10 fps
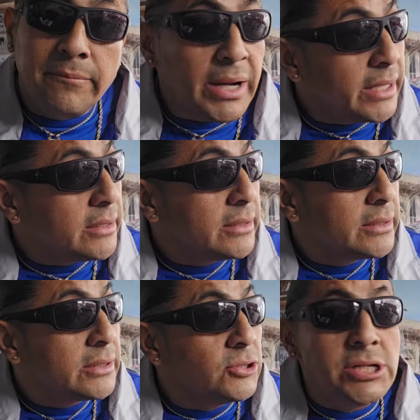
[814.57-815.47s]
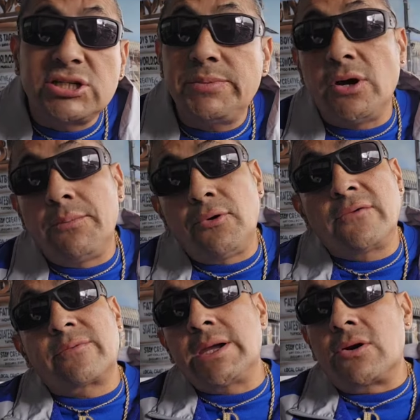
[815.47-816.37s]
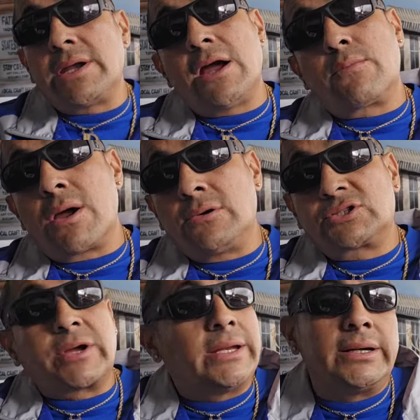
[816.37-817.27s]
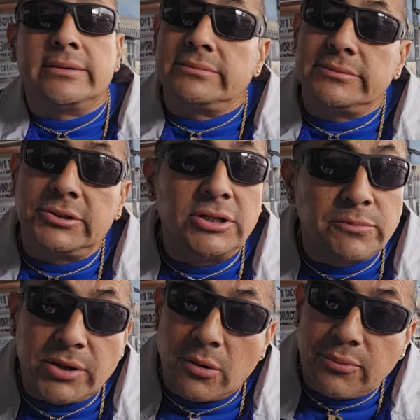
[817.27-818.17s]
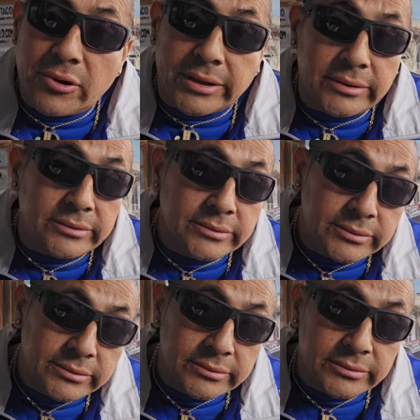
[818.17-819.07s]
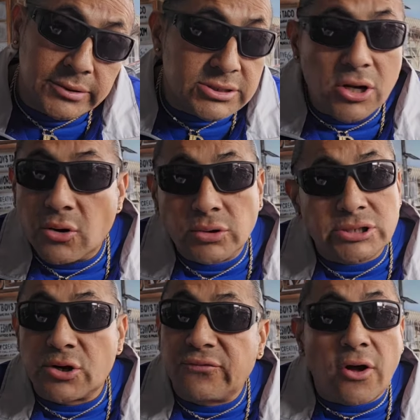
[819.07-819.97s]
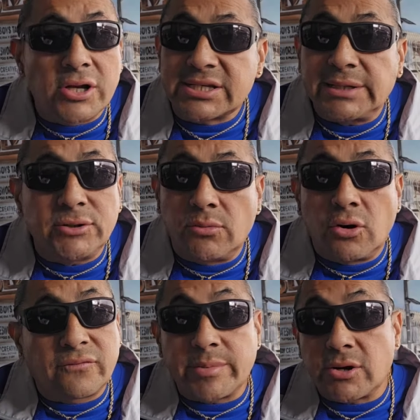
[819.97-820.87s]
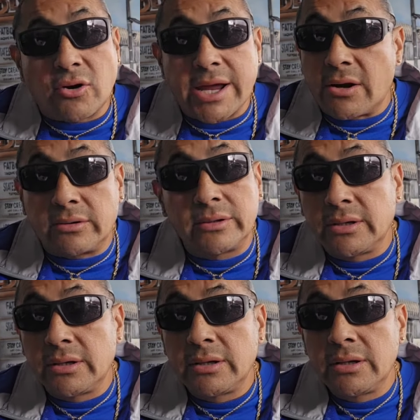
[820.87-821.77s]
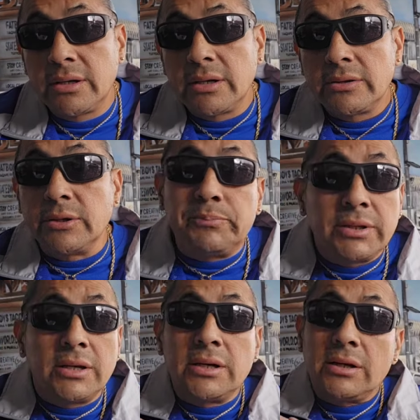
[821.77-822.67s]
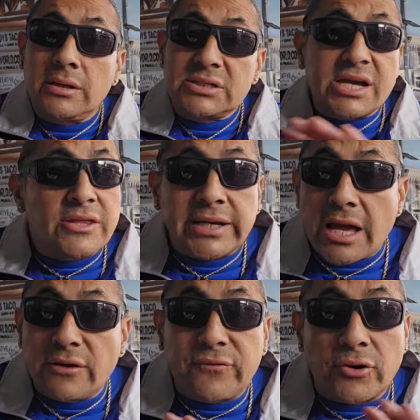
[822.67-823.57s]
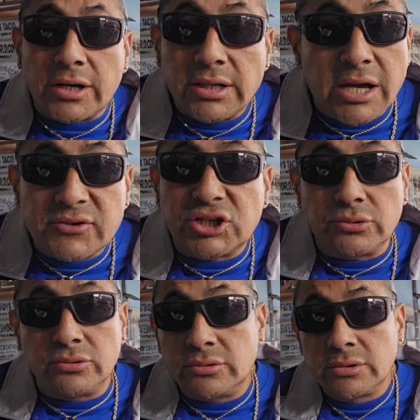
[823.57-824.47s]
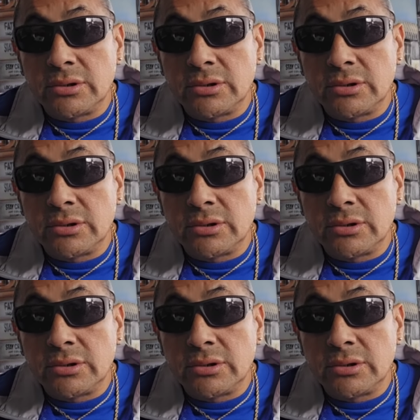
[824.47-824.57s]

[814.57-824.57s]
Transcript: But you need to be on point from here on out, bro. Straight up. You need to be on point. There's no there's no falling asleep no more from here on out. The Southern California loves you.